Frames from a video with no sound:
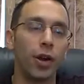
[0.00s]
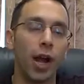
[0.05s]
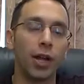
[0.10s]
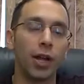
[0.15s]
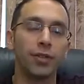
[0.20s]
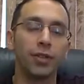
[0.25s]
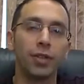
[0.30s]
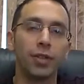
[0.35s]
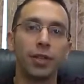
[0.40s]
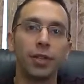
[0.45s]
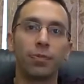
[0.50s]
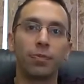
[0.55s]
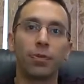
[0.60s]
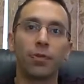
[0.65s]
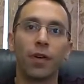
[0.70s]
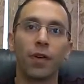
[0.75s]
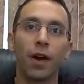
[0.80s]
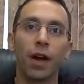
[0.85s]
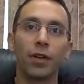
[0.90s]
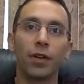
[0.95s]
IT
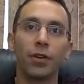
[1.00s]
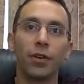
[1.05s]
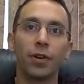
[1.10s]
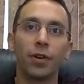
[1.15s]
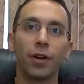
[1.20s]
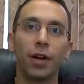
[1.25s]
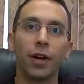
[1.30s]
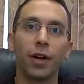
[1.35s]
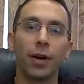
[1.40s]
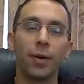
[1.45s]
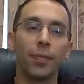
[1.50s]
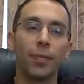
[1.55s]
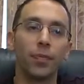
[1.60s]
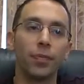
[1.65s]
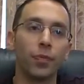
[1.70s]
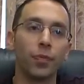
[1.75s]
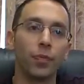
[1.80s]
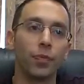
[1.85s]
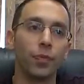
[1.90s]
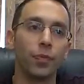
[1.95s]
provider
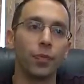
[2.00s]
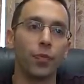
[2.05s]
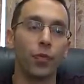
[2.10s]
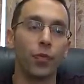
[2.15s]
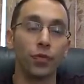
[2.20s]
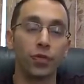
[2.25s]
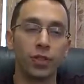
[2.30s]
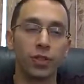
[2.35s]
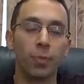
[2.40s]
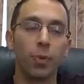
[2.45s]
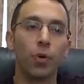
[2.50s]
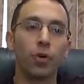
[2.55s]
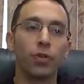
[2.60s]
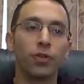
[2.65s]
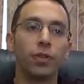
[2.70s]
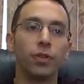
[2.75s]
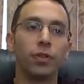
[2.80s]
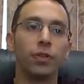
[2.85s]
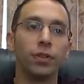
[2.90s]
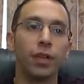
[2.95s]
for support
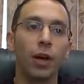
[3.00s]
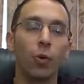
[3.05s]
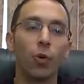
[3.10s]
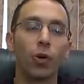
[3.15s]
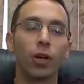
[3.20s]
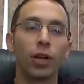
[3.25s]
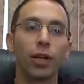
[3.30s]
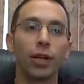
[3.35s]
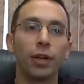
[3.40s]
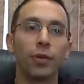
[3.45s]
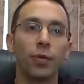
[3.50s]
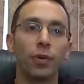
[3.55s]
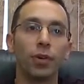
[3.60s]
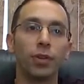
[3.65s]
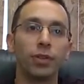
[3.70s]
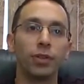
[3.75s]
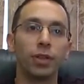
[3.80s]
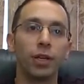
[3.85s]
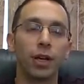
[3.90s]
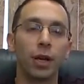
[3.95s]
and networking was
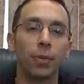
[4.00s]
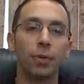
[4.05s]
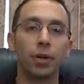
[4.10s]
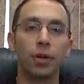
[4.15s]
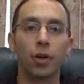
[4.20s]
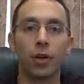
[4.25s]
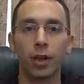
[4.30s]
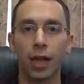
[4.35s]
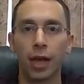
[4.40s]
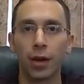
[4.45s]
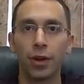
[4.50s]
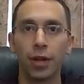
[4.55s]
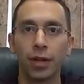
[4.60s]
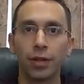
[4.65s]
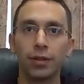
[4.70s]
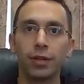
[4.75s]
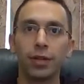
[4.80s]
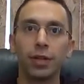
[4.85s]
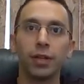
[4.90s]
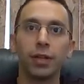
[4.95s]
a company called Cloud
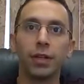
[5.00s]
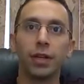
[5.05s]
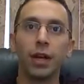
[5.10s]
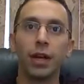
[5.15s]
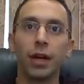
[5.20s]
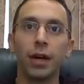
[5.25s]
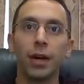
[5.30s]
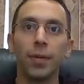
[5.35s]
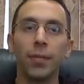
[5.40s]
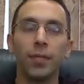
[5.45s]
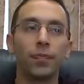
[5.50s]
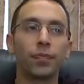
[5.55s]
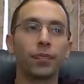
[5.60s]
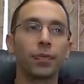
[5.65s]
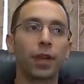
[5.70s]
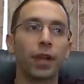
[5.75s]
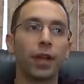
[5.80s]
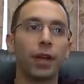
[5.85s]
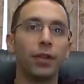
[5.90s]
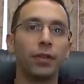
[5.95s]
IT,
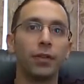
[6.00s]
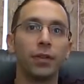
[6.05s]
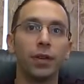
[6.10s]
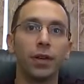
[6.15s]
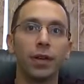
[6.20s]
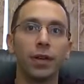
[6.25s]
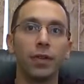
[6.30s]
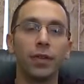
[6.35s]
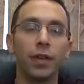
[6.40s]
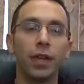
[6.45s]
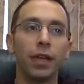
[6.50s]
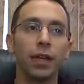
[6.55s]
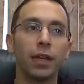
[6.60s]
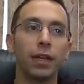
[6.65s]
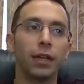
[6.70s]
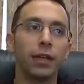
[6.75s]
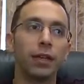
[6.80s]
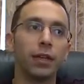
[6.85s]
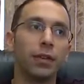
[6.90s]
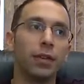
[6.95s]
and
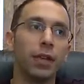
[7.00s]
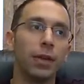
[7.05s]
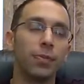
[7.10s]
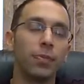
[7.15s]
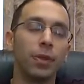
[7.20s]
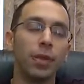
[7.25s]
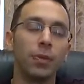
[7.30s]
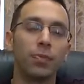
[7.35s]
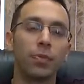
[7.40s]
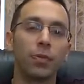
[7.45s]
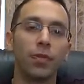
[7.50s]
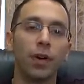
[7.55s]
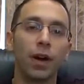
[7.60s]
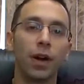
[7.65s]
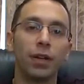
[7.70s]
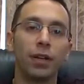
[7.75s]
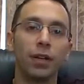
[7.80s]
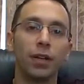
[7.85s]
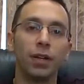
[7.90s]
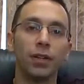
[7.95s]
they
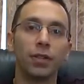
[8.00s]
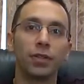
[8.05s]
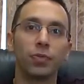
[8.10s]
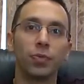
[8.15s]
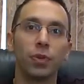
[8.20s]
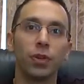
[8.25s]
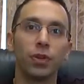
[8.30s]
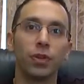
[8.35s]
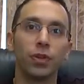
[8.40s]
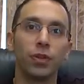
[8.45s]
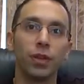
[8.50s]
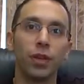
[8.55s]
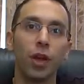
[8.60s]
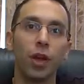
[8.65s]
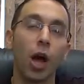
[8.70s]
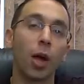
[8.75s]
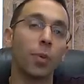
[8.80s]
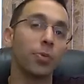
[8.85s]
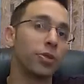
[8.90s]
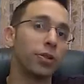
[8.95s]
provided us with the
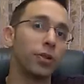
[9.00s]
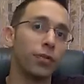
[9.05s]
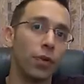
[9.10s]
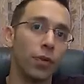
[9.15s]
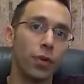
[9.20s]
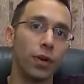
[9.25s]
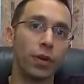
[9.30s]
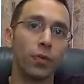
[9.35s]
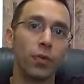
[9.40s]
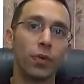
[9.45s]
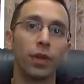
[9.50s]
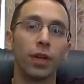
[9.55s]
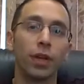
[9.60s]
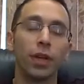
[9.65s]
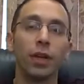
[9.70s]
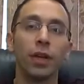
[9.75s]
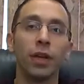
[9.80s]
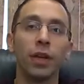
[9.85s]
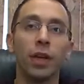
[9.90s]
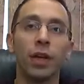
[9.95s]
option of going with a